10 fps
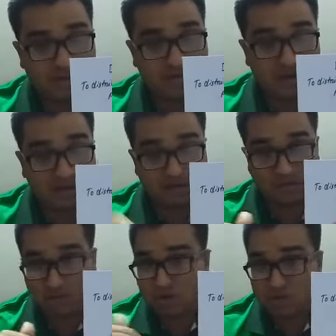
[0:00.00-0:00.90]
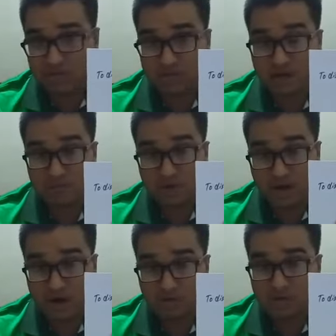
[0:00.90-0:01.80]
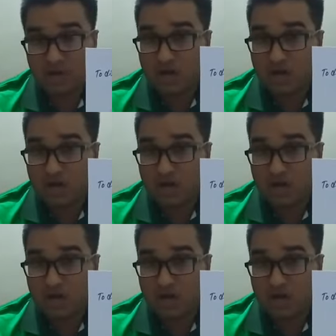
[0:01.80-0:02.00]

and after sorting out,